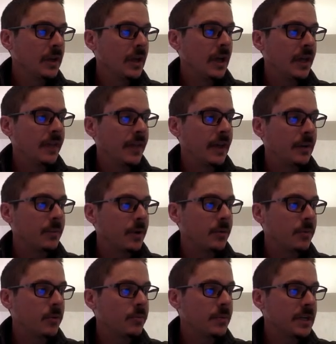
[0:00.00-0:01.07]
And then I'm going to
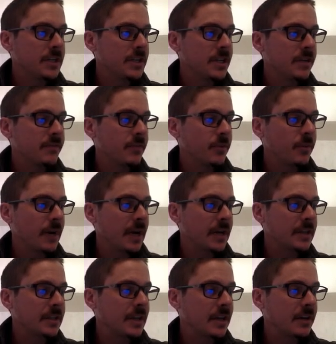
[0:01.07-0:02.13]
move my chamfer box
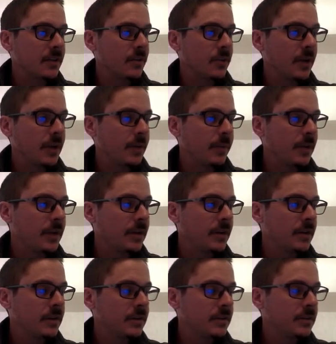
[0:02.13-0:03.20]
out of the way a bit
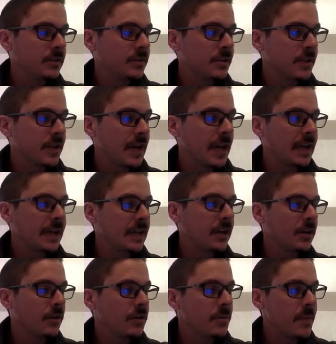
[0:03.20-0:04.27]
so that I can
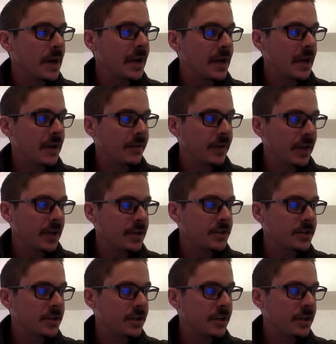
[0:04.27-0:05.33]
go to my
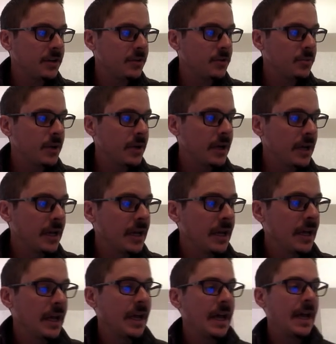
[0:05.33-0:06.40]
navigation cube
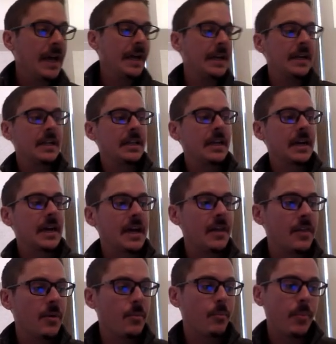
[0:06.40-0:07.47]
and click on the
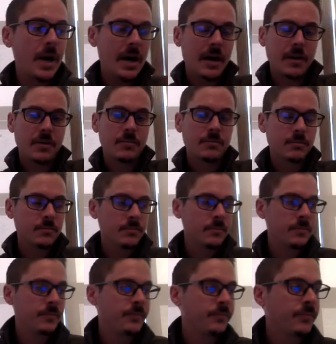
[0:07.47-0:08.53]
bottom.
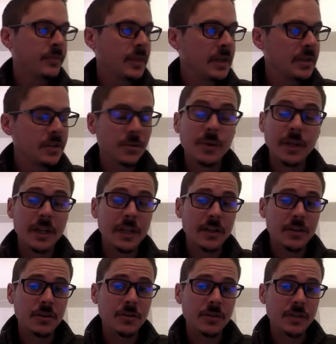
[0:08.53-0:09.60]
So we need to
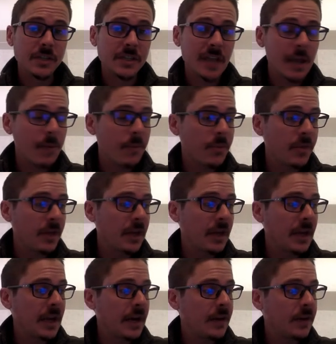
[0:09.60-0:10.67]
do the same thing
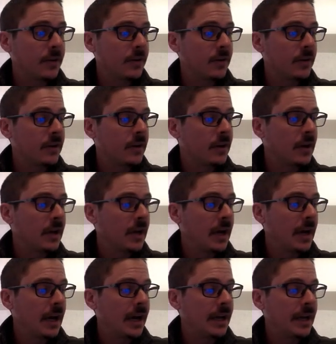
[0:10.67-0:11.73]
now.
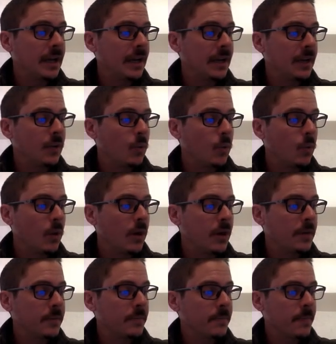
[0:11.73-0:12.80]
I need
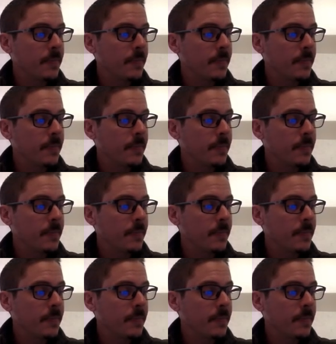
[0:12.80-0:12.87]
1,